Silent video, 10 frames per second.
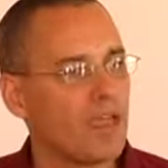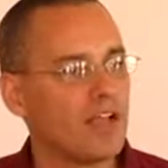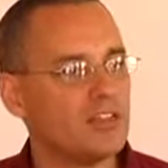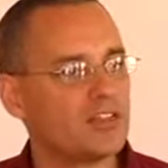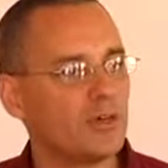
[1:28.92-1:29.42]

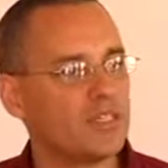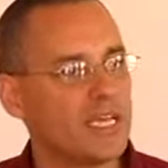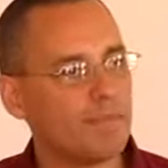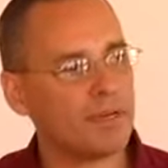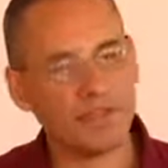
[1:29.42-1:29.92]
And so
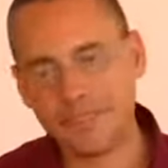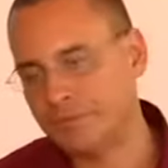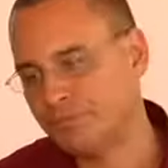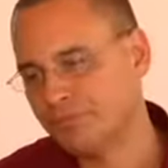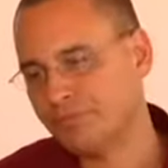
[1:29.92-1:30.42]
typically,
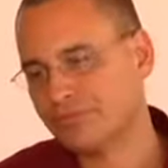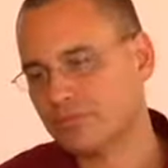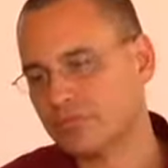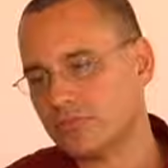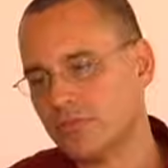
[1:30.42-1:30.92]

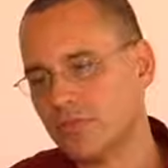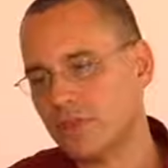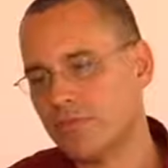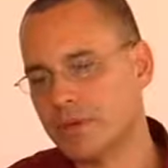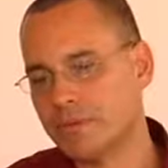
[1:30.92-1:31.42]

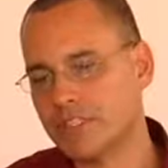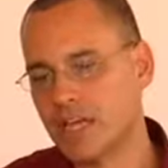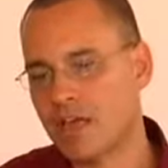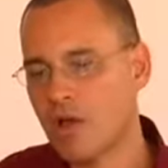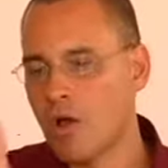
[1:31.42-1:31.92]
people
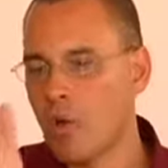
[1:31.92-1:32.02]
say